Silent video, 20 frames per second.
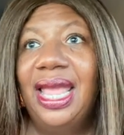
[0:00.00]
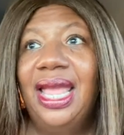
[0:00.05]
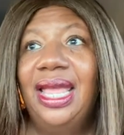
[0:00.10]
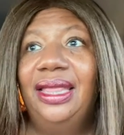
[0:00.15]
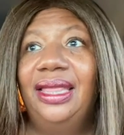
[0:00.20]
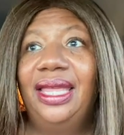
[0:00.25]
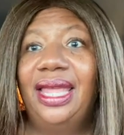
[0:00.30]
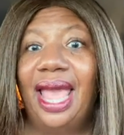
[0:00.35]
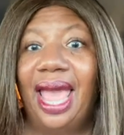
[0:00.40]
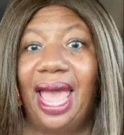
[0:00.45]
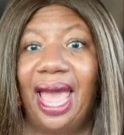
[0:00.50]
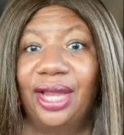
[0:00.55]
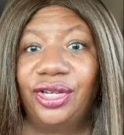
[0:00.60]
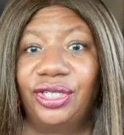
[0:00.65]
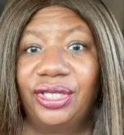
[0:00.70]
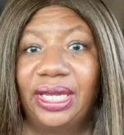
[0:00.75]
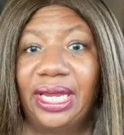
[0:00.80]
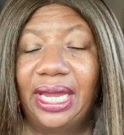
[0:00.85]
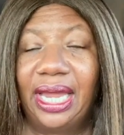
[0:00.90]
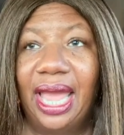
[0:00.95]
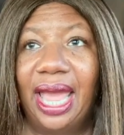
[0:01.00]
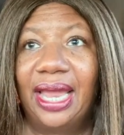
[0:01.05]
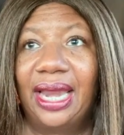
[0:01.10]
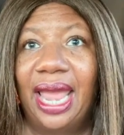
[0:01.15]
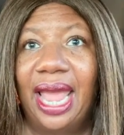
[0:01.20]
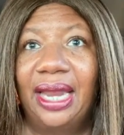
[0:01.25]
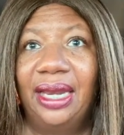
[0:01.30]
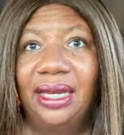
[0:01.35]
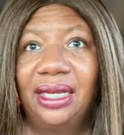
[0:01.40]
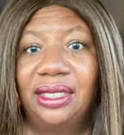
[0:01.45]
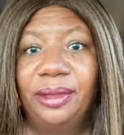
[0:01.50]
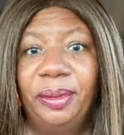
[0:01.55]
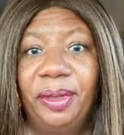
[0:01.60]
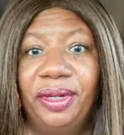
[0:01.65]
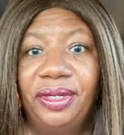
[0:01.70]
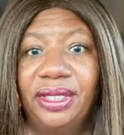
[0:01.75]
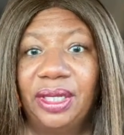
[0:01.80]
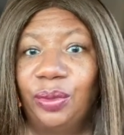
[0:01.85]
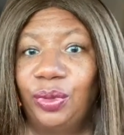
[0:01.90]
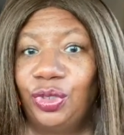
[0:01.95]
They actually had had an
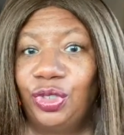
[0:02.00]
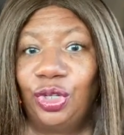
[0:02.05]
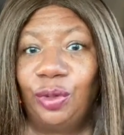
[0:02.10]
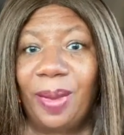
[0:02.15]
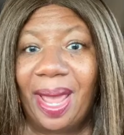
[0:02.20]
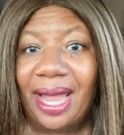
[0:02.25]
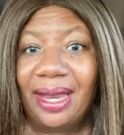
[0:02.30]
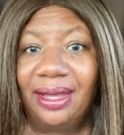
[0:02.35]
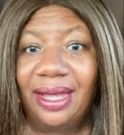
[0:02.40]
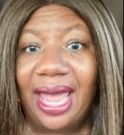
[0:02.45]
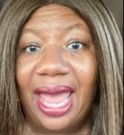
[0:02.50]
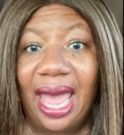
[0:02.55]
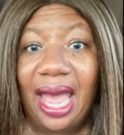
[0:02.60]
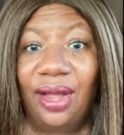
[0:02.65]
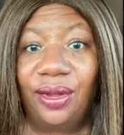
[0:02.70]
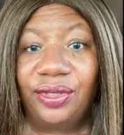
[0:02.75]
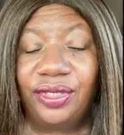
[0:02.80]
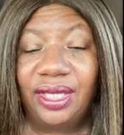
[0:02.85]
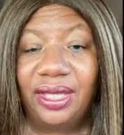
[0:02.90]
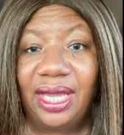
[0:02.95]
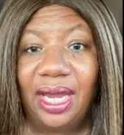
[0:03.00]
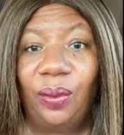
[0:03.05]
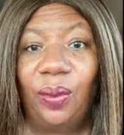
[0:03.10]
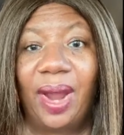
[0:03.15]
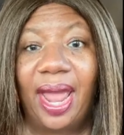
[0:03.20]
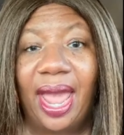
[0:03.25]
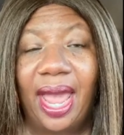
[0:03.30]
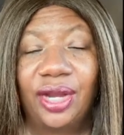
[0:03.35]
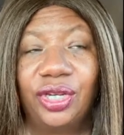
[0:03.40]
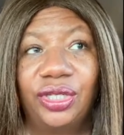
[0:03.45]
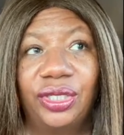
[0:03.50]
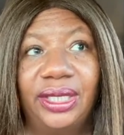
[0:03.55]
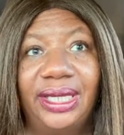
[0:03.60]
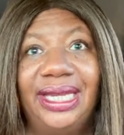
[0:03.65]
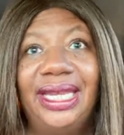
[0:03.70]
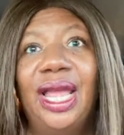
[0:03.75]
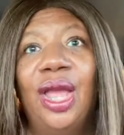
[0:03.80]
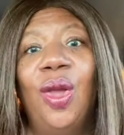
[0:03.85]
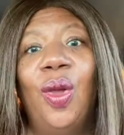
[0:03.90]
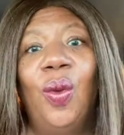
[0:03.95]
experience that was so bad in the house that they were
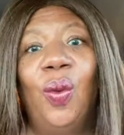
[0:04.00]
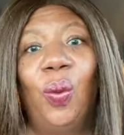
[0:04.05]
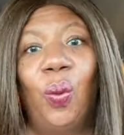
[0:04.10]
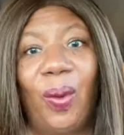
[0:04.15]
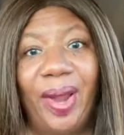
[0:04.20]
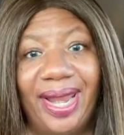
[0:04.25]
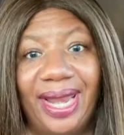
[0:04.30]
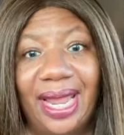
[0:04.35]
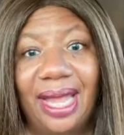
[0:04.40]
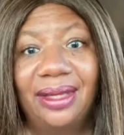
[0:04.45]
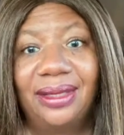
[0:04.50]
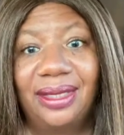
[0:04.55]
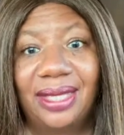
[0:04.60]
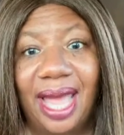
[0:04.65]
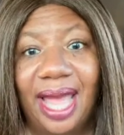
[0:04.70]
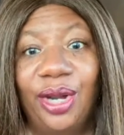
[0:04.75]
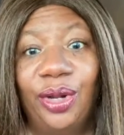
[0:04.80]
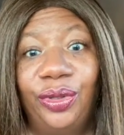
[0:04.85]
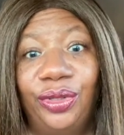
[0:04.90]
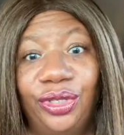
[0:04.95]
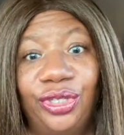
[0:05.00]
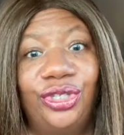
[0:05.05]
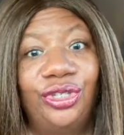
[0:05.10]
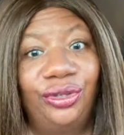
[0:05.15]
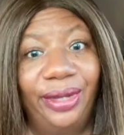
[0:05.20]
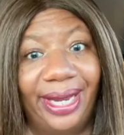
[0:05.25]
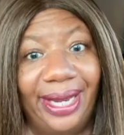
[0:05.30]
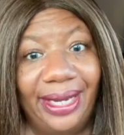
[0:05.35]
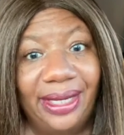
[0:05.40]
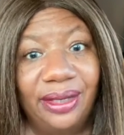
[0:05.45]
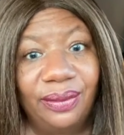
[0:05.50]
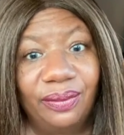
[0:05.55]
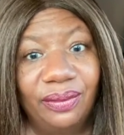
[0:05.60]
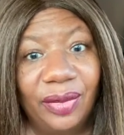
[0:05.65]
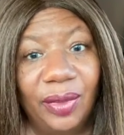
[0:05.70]
actually waiting outside on the street.